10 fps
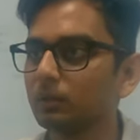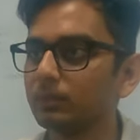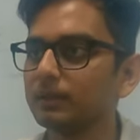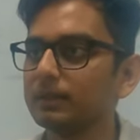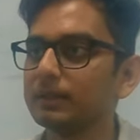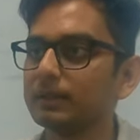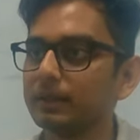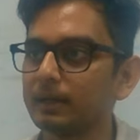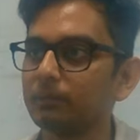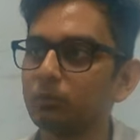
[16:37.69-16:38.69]
with the
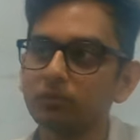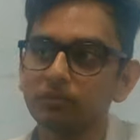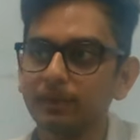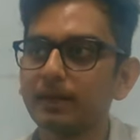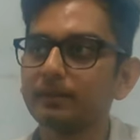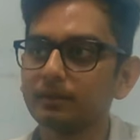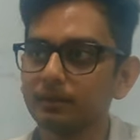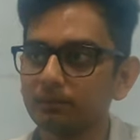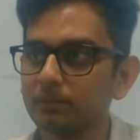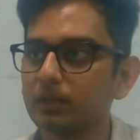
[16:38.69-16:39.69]
help of math
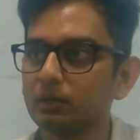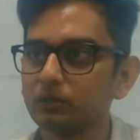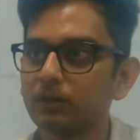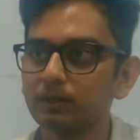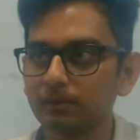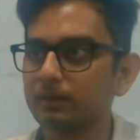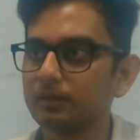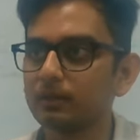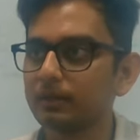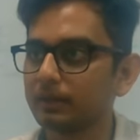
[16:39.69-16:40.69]
in biology, and then
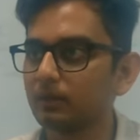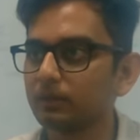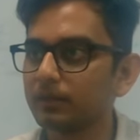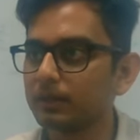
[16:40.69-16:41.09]
like on that.